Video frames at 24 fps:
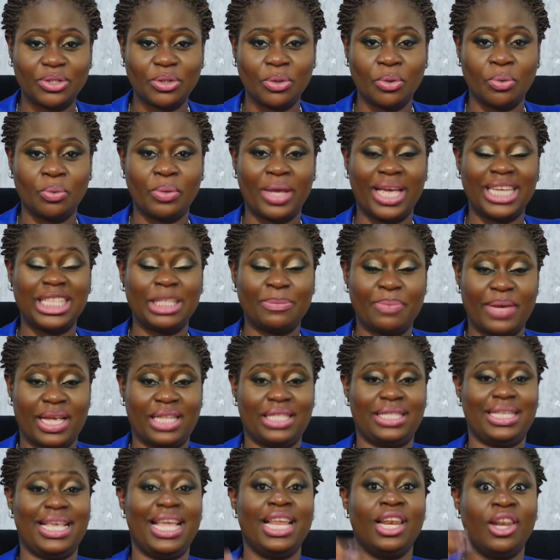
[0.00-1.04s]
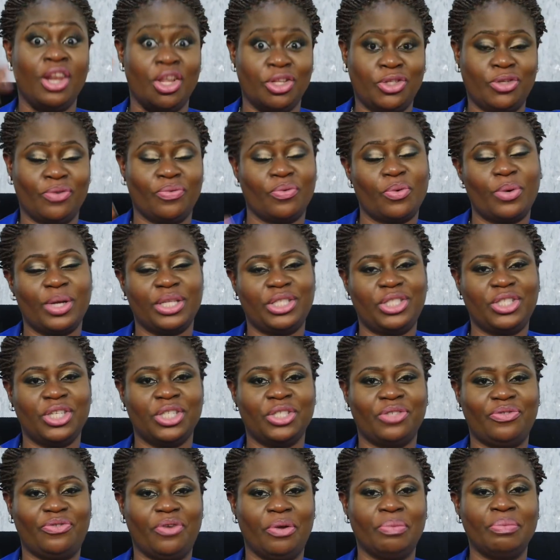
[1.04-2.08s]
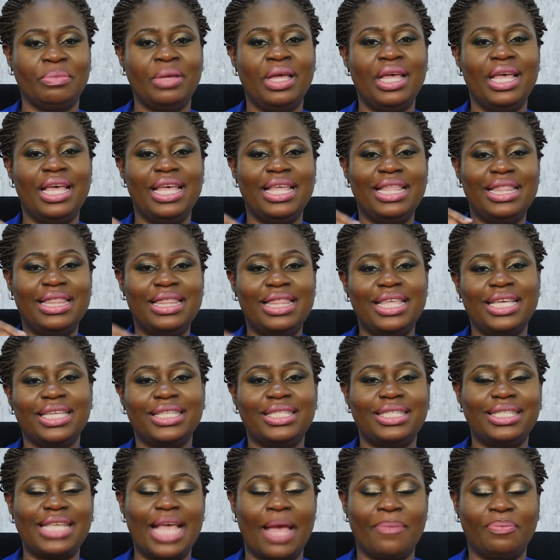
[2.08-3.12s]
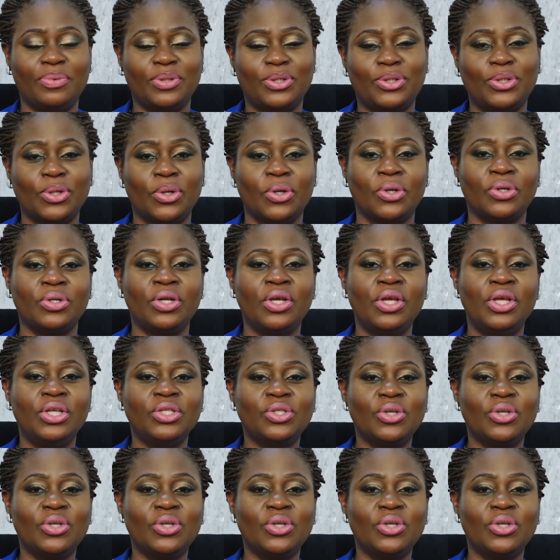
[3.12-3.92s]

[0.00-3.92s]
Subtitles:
so we expect a lot of questions from this episode.